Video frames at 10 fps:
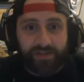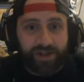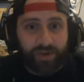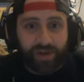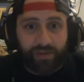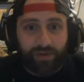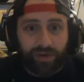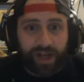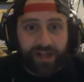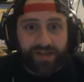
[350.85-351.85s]
in between the blue
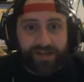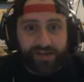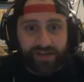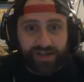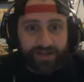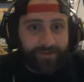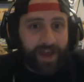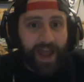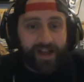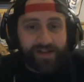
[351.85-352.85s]
lines. It's a
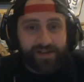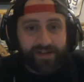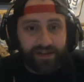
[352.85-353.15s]
fact.